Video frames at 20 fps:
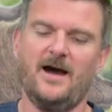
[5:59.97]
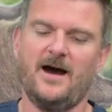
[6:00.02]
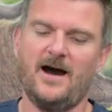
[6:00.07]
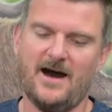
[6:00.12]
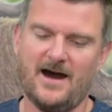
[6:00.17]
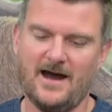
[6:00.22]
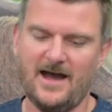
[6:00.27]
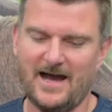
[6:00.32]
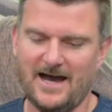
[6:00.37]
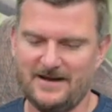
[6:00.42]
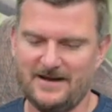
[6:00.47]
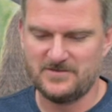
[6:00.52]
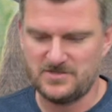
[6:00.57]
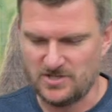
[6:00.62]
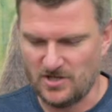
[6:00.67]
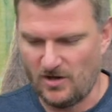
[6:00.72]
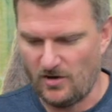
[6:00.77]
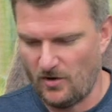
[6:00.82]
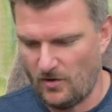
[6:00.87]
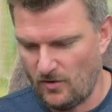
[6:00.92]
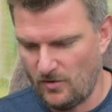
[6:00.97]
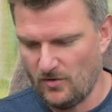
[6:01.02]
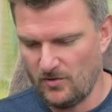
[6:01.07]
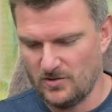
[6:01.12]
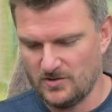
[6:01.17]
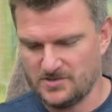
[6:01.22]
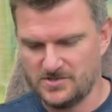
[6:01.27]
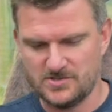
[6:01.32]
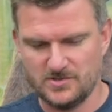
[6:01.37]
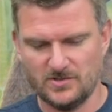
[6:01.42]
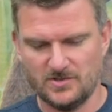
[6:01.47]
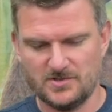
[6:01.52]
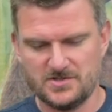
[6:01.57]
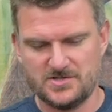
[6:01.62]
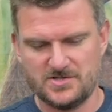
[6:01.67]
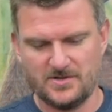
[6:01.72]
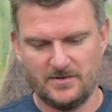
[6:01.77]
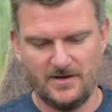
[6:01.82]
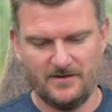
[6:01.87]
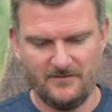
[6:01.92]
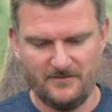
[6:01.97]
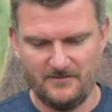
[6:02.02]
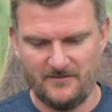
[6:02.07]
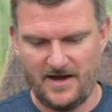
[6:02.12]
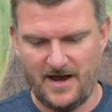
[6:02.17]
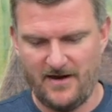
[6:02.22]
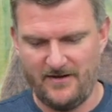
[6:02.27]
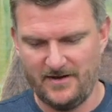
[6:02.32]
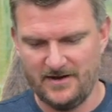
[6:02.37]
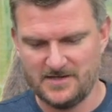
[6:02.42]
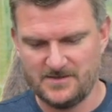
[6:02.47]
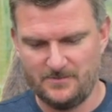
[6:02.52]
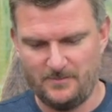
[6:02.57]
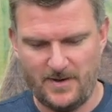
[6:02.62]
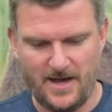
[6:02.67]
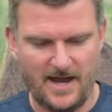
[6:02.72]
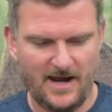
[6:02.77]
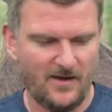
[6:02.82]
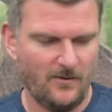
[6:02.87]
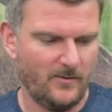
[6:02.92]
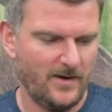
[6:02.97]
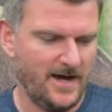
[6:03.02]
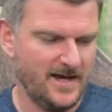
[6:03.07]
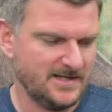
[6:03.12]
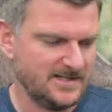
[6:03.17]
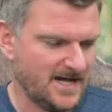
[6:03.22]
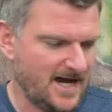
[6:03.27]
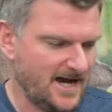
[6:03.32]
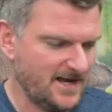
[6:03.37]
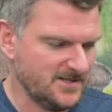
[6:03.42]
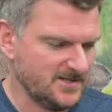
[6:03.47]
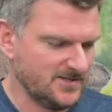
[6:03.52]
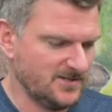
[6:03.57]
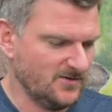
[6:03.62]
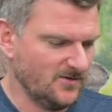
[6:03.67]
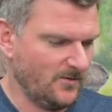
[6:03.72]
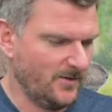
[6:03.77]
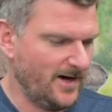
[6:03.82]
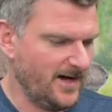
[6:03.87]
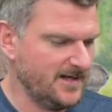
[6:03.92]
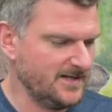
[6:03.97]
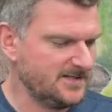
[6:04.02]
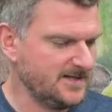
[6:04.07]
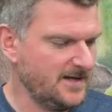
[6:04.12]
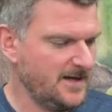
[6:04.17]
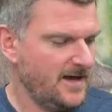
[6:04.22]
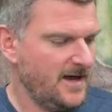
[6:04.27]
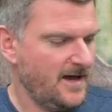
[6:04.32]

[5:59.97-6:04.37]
I shot all sorts to it in various pellet weights and slug weights.